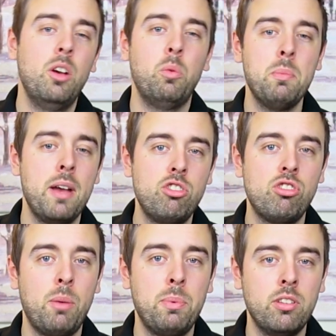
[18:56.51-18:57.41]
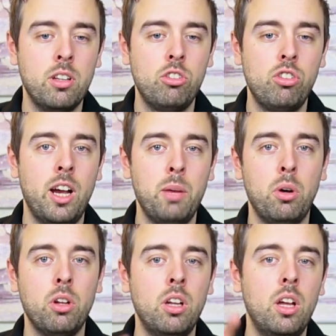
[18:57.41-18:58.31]
We may strap it to the
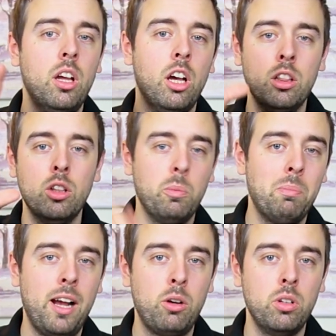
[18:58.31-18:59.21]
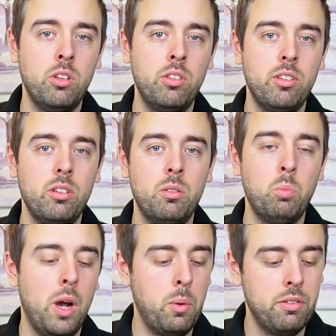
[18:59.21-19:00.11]
tripod and look backwards
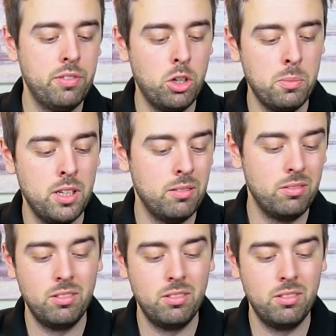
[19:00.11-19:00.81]
where we're filming.